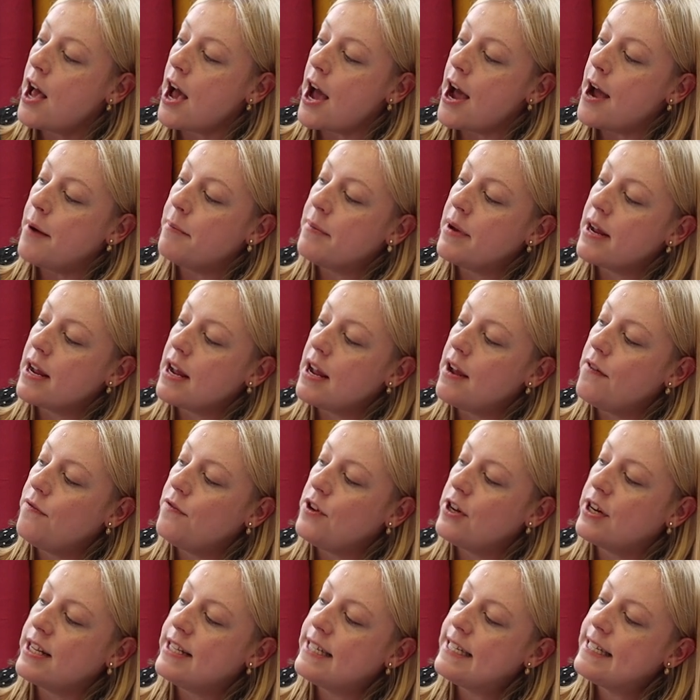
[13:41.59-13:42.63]

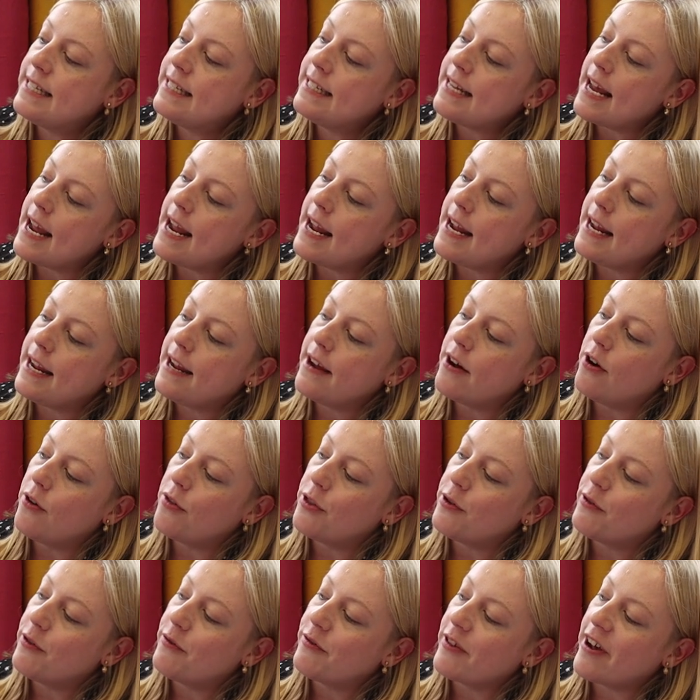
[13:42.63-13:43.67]
If you can see
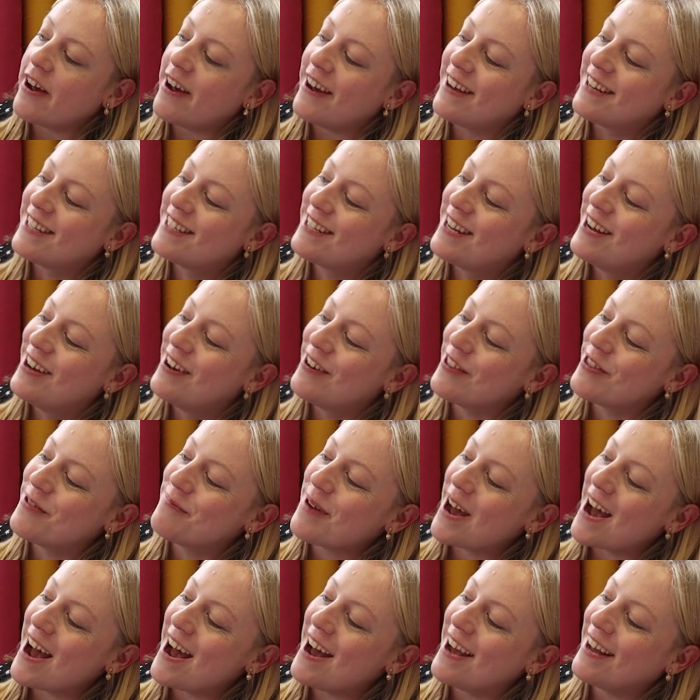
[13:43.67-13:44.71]
on the reverse on the
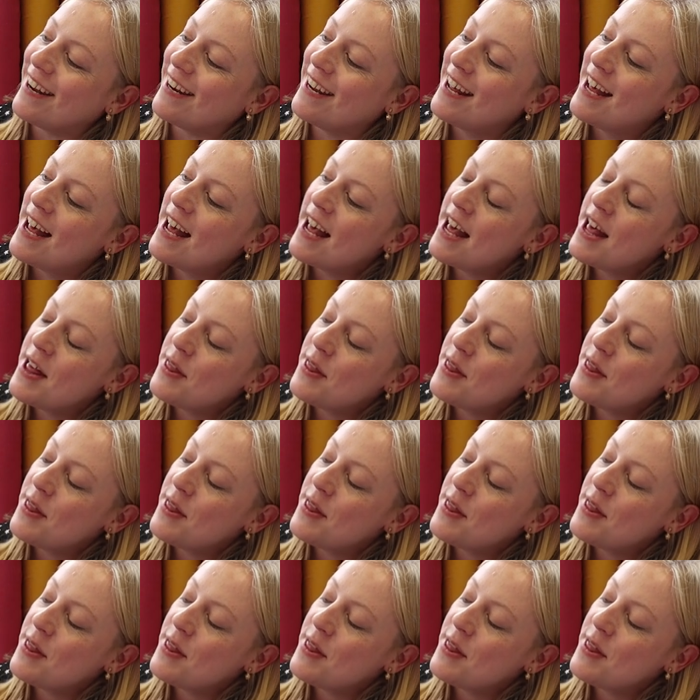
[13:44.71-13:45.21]
pattern,